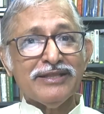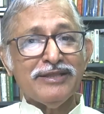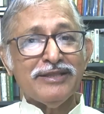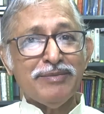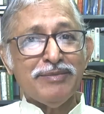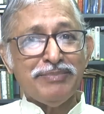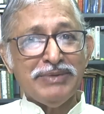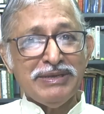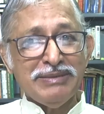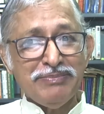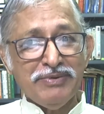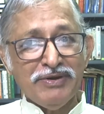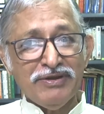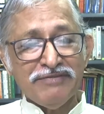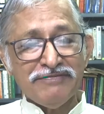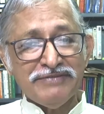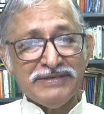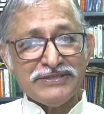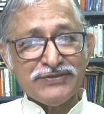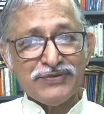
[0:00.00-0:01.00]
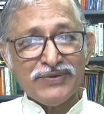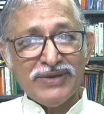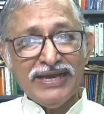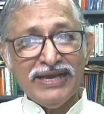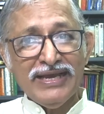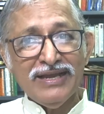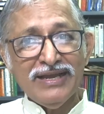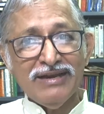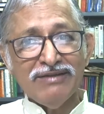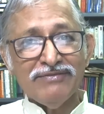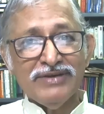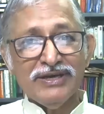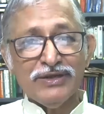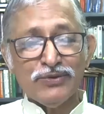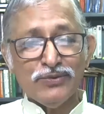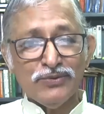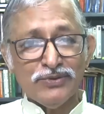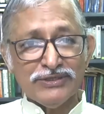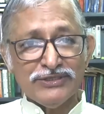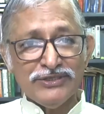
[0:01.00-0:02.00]
the people of Israel
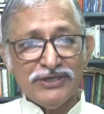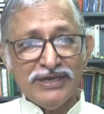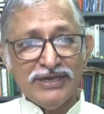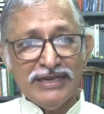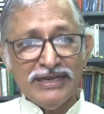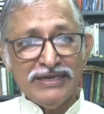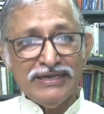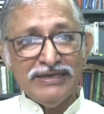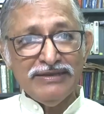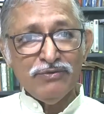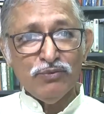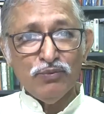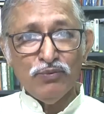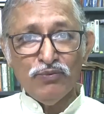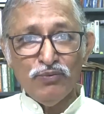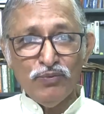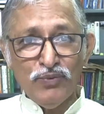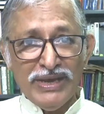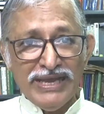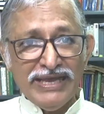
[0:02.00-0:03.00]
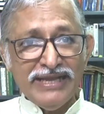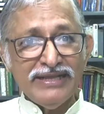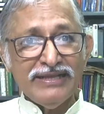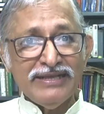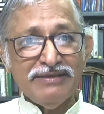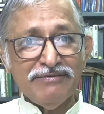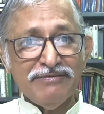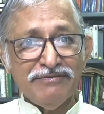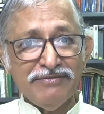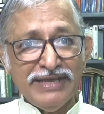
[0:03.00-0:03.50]
were originally very,